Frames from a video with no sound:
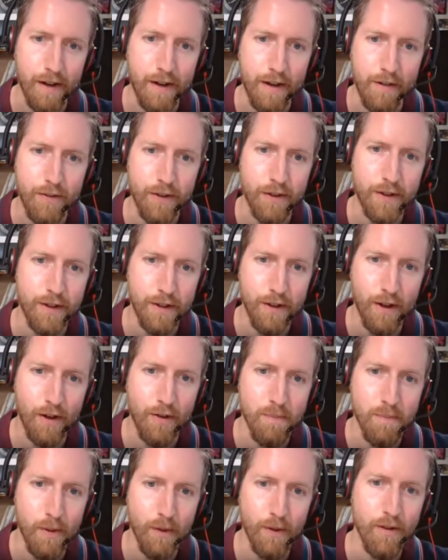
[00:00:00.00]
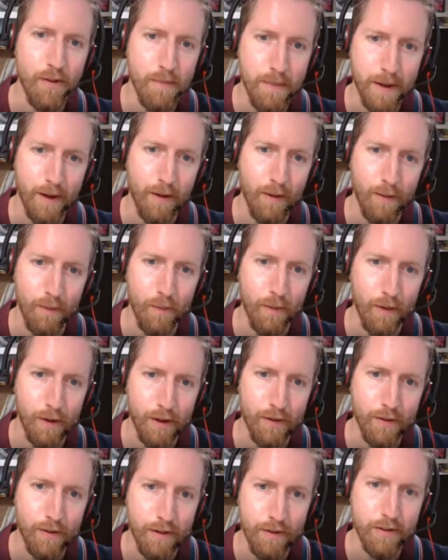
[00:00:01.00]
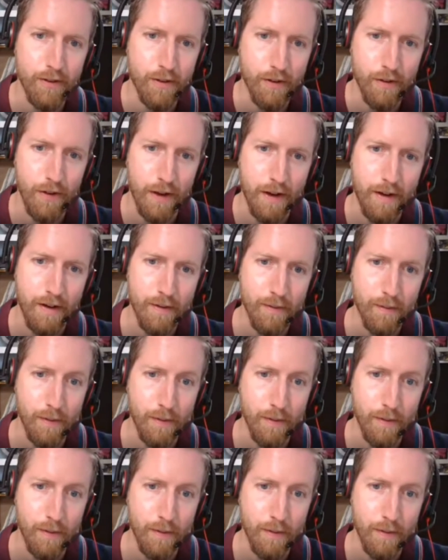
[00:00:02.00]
And if you can know more about what you're insuring,